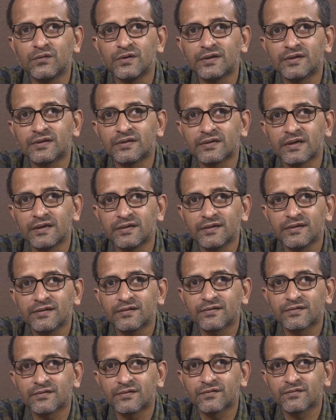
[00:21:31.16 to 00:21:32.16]
which
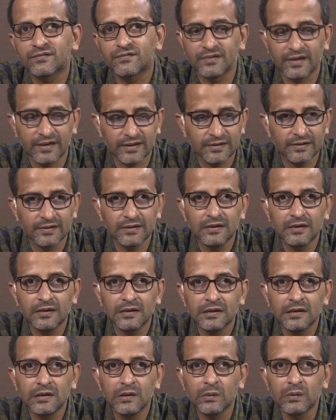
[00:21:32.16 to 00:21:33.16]
suggests that
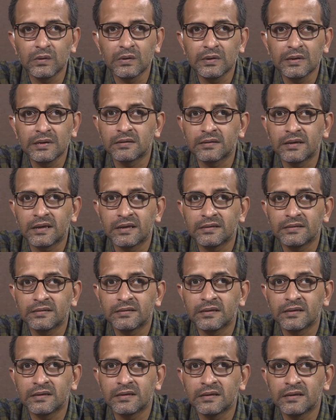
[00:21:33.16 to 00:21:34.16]
no, there
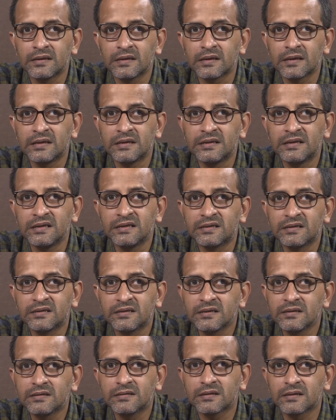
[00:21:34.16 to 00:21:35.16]
is a
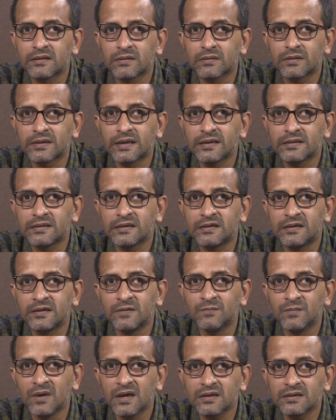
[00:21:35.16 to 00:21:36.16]
distinction or there is a
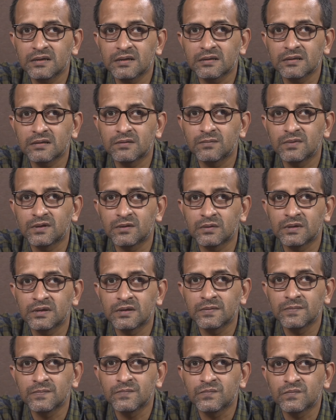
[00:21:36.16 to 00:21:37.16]
demarcation
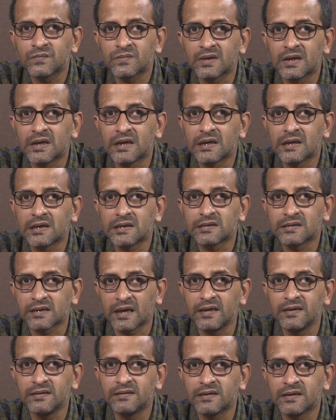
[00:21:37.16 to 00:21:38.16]
between uh,
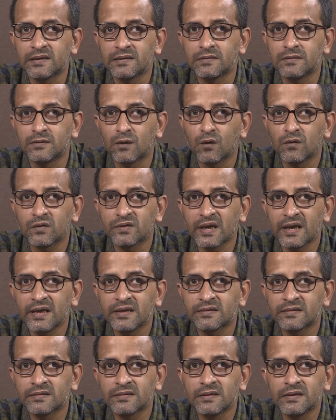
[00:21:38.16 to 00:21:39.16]
science and
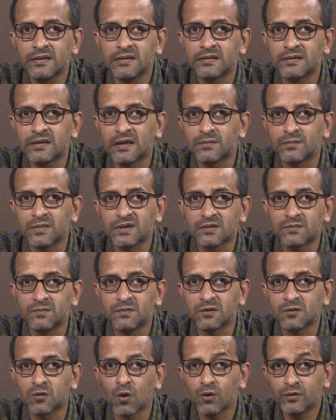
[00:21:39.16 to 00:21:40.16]
non-science there must
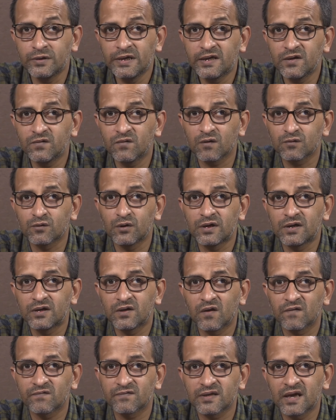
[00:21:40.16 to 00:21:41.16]
be cognitive
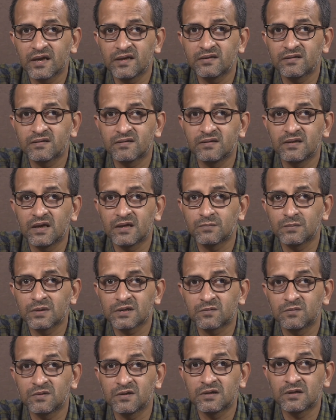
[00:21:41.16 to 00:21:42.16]
authority of science, there
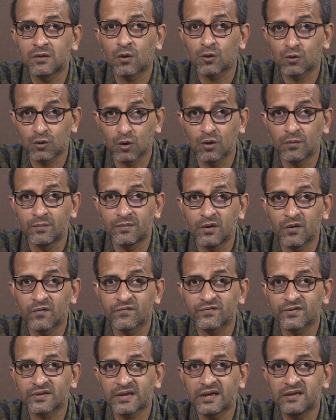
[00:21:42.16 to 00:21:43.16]
must be autonomy
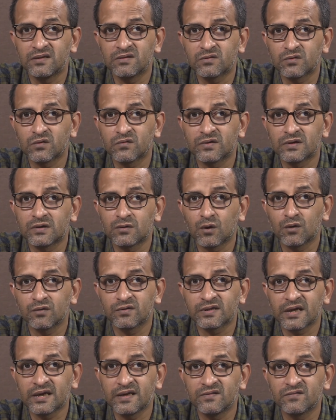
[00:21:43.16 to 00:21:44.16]
of science over
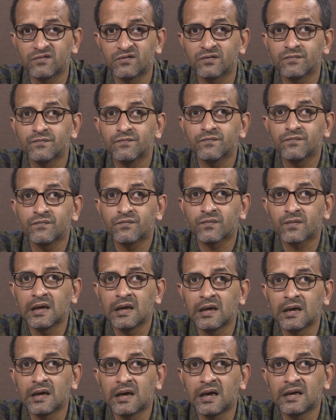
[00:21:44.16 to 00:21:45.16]
non-science
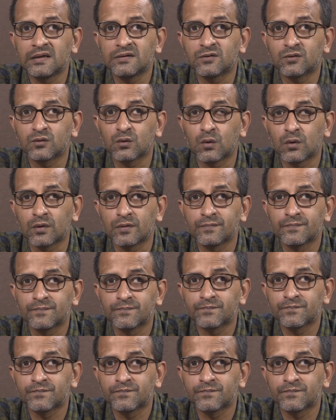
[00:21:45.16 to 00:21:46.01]
uh, and so on.